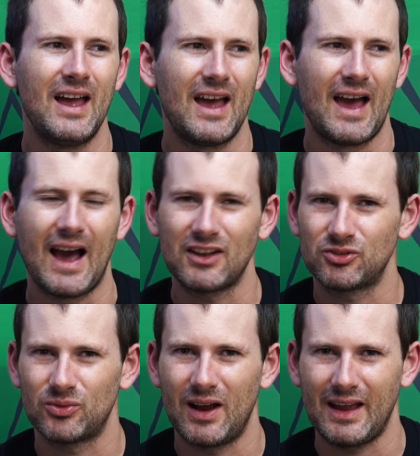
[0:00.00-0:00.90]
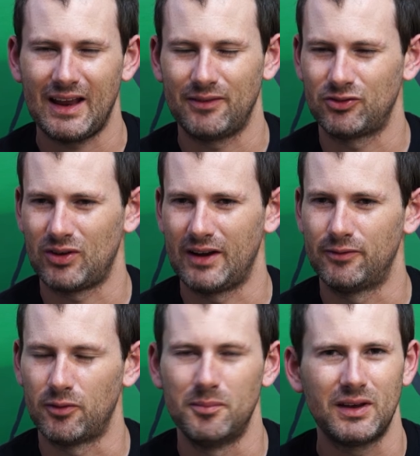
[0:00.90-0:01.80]
Hatch Right, I've tried
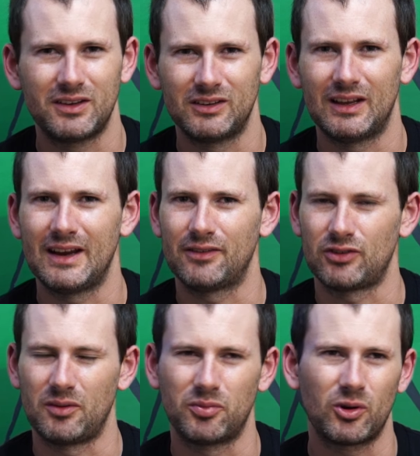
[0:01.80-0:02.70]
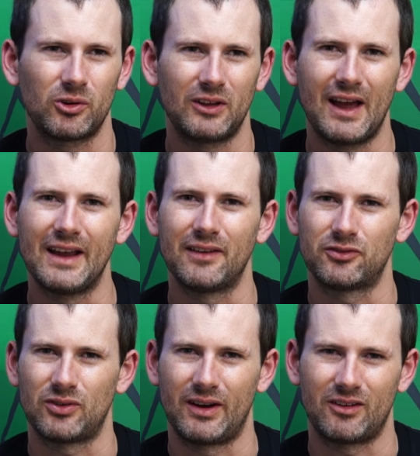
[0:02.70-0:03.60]
vermiculite, I've tried perlite, I've
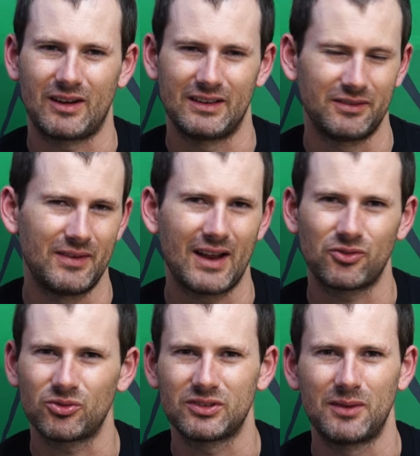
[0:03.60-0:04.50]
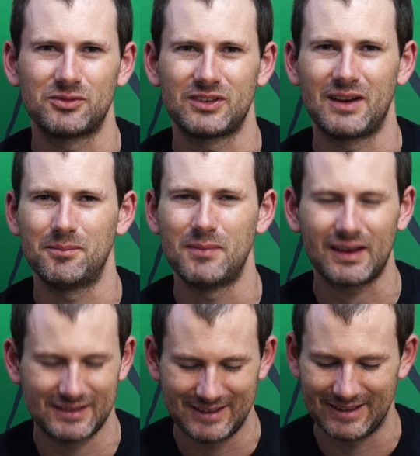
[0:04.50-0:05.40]
tried all kinds of natural substrate
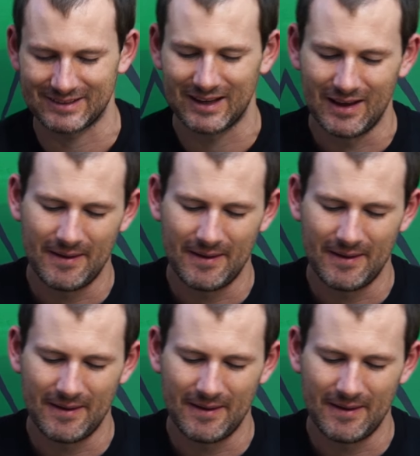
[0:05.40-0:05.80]
mixes.